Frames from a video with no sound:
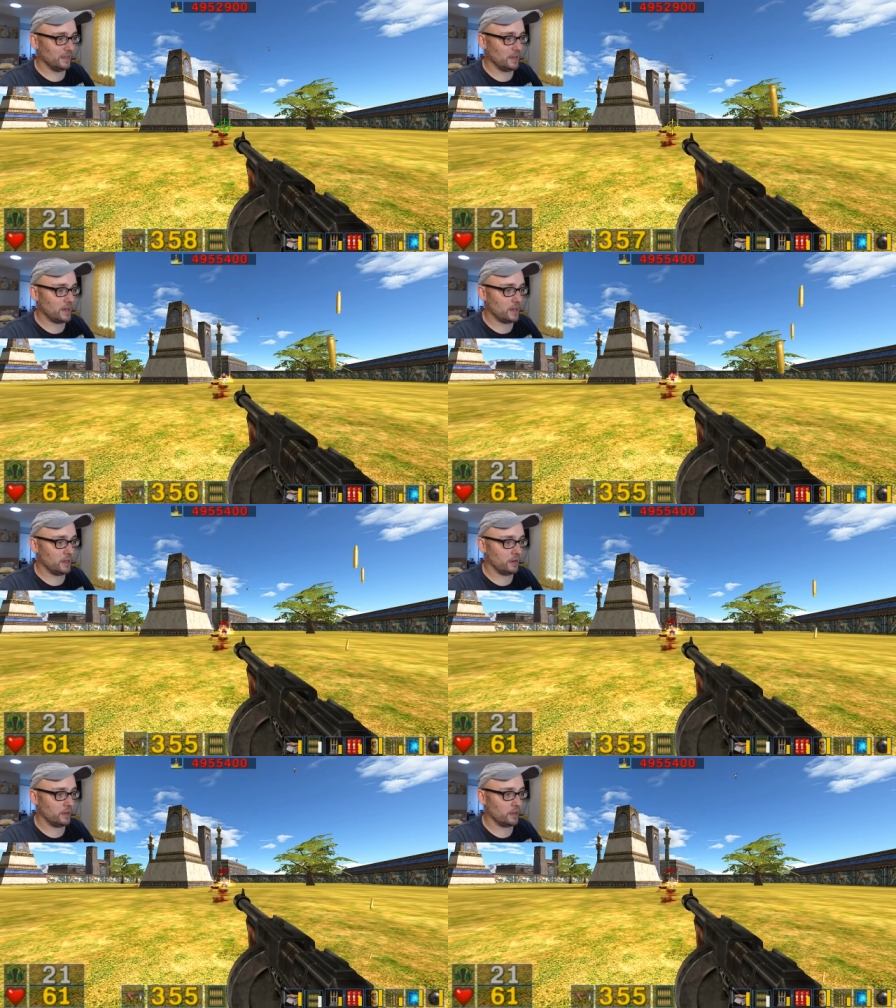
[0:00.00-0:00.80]
yeah, I
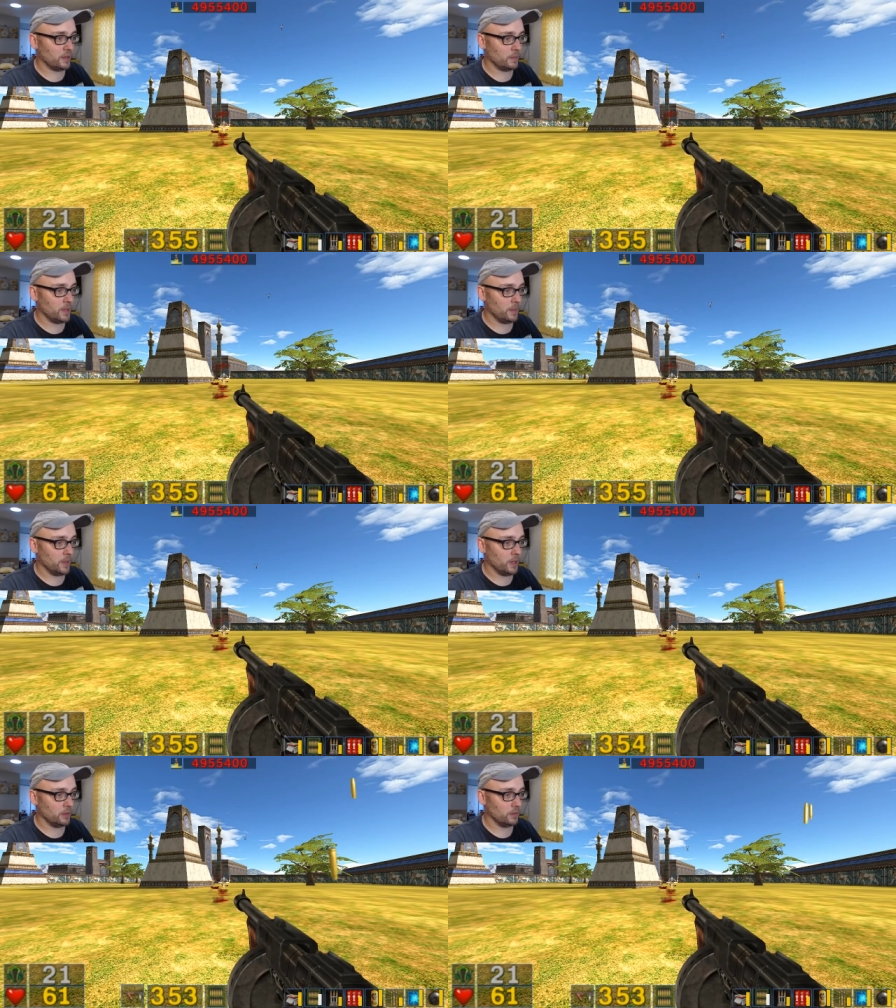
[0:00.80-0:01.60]
hear ya. Give me a
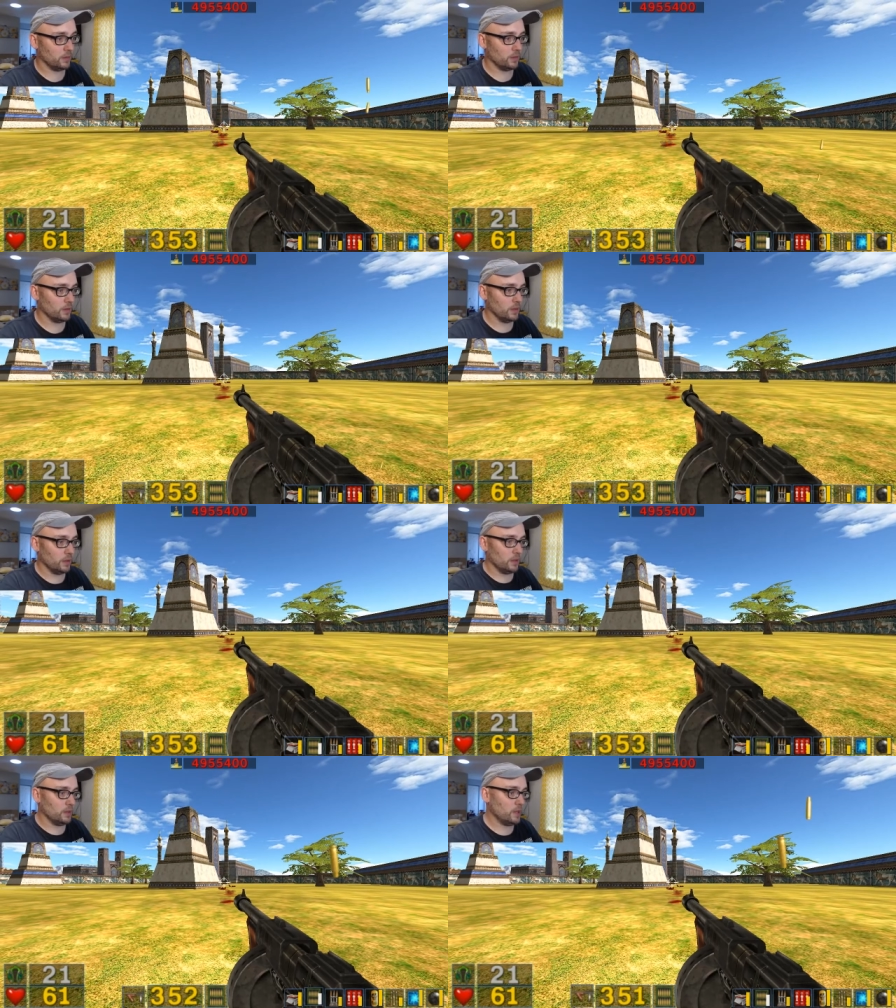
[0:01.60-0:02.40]
minute.
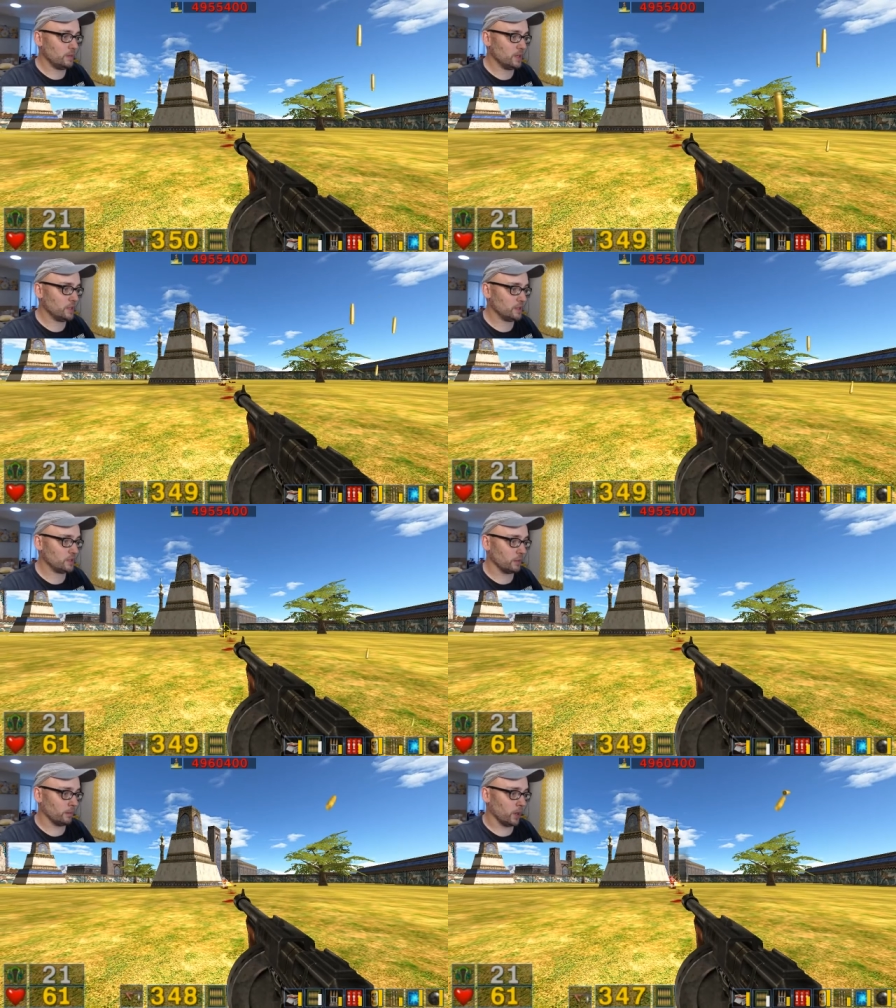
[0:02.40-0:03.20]
Give me
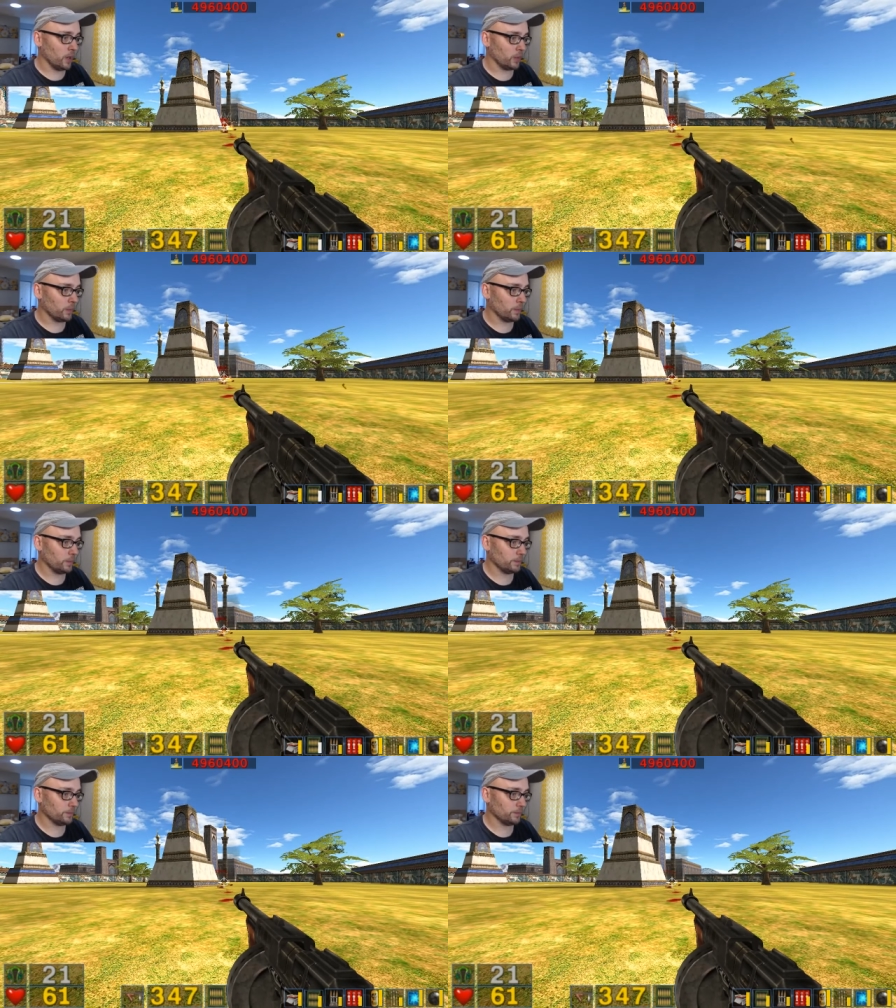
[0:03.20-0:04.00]
just a mo.
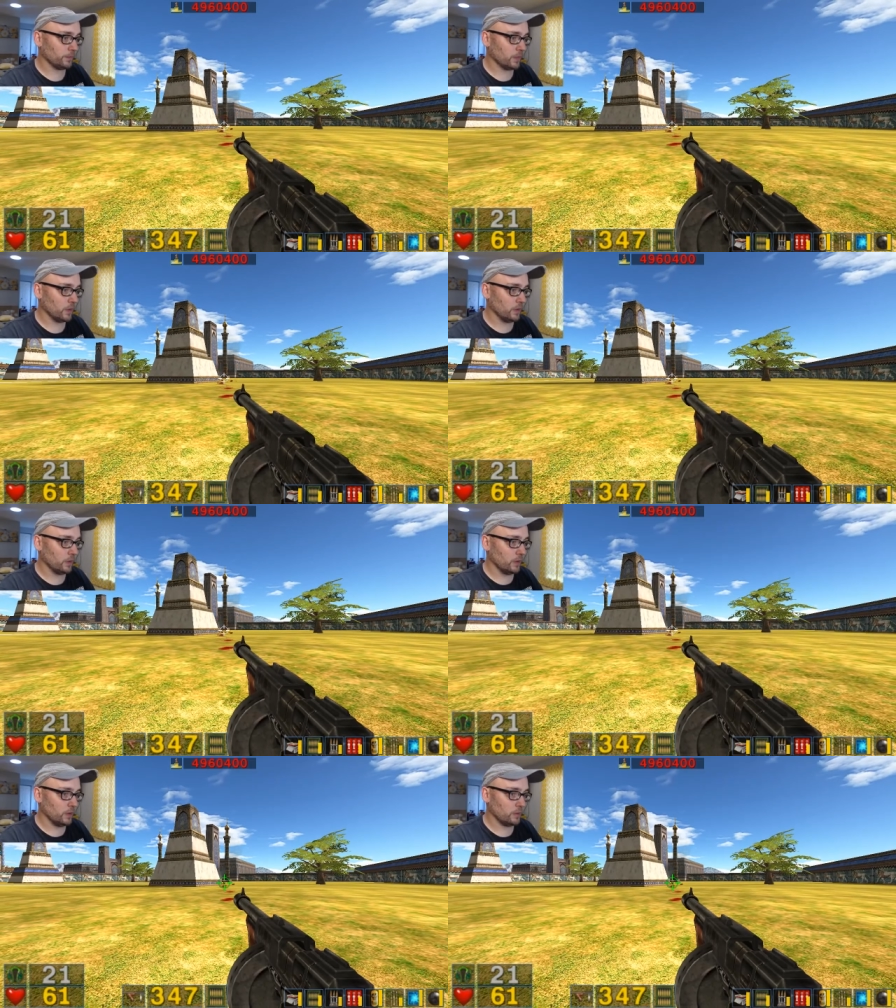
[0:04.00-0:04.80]

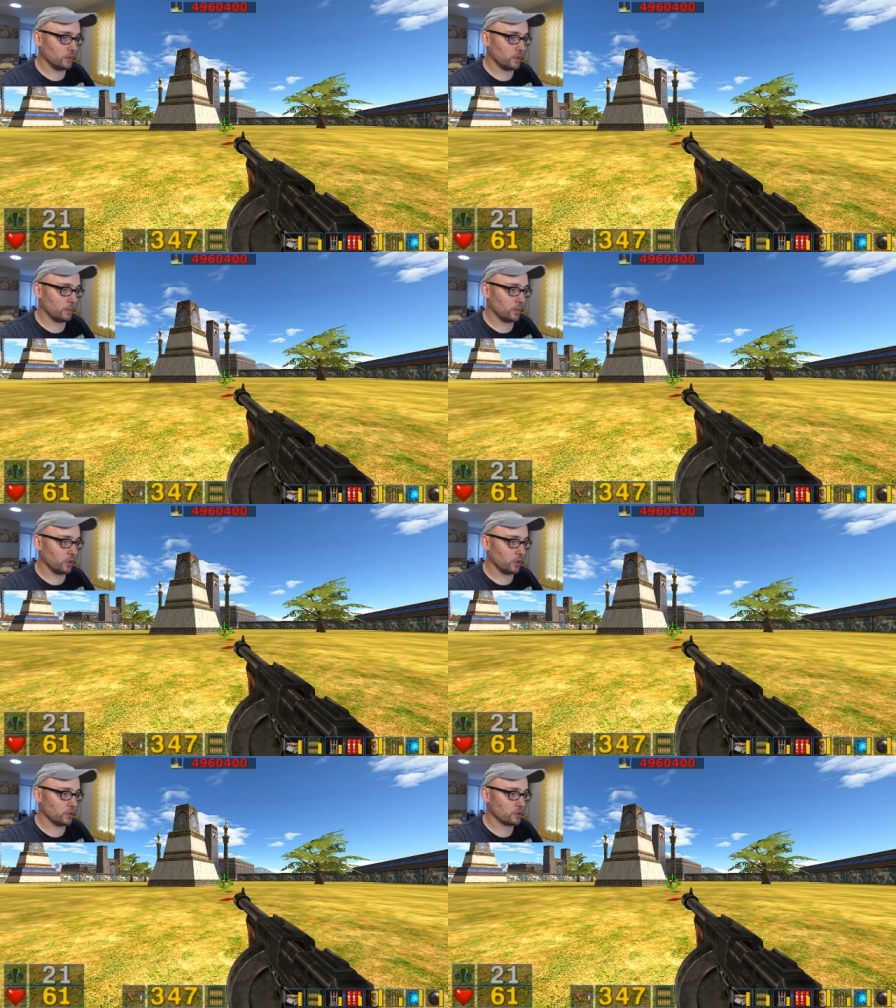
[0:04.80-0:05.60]
I'm trying to
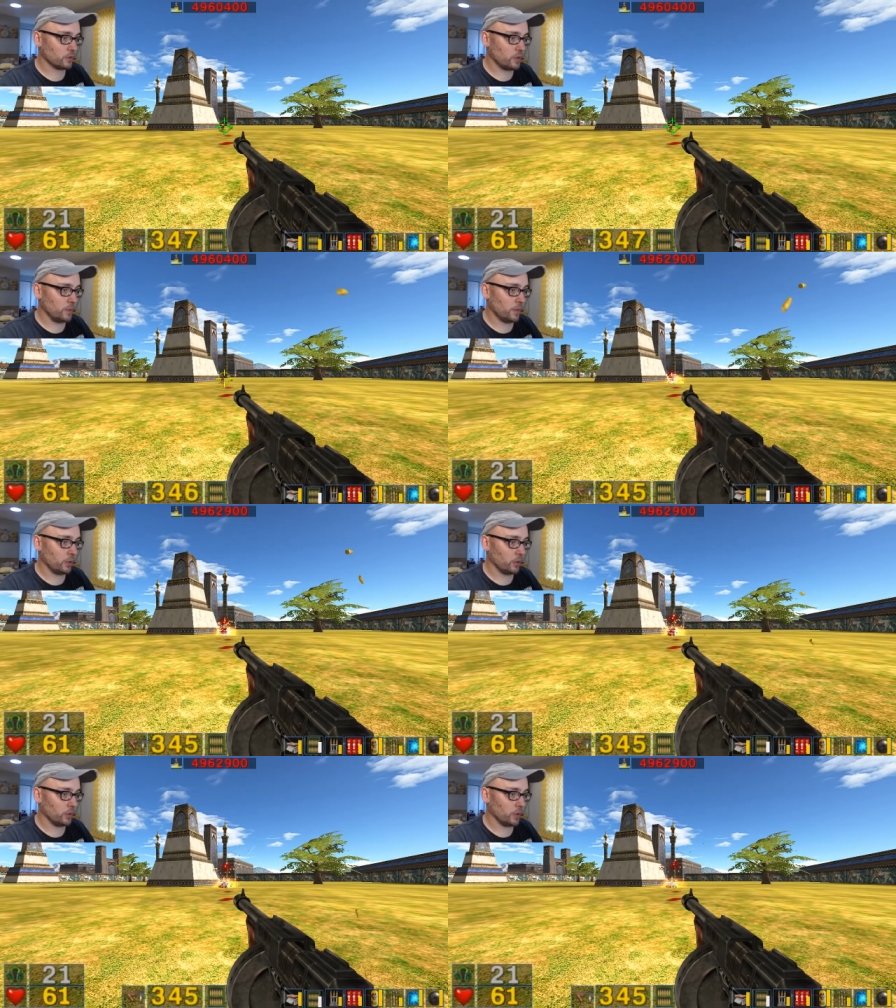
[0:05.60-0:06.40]
murder Screamy
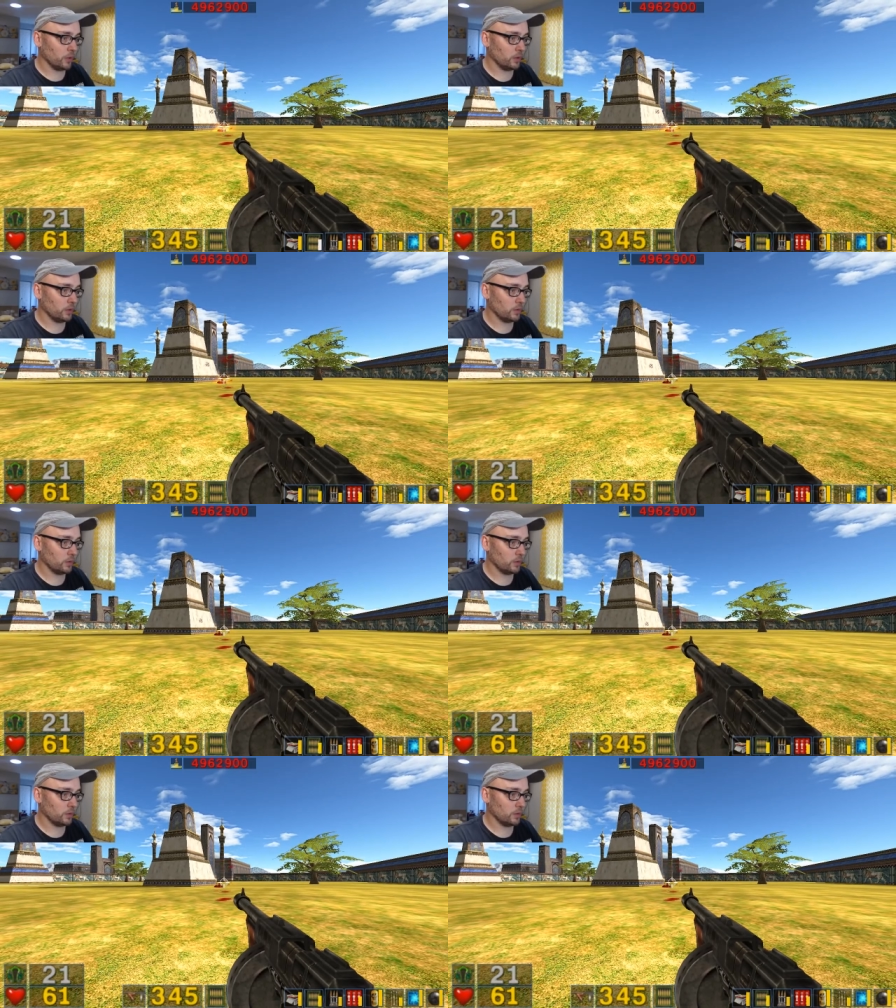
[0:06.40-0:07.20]
Bro here.
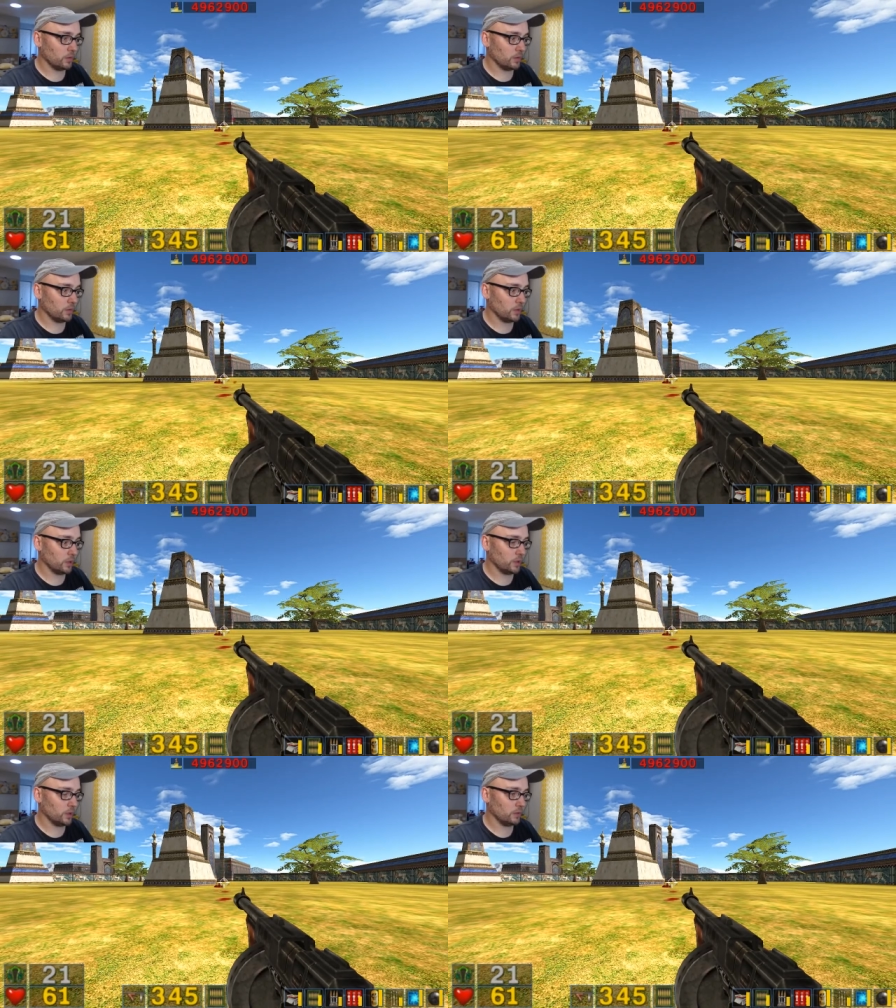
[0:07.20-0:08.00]
All
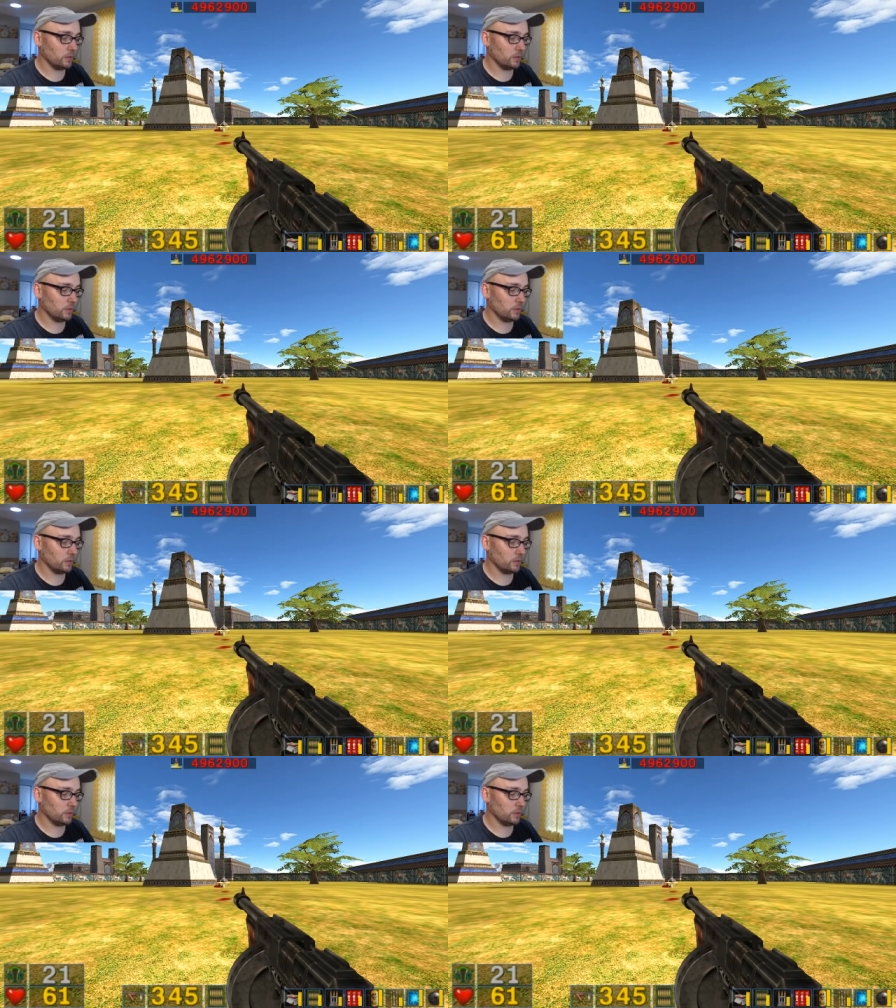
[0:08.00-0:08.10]
done?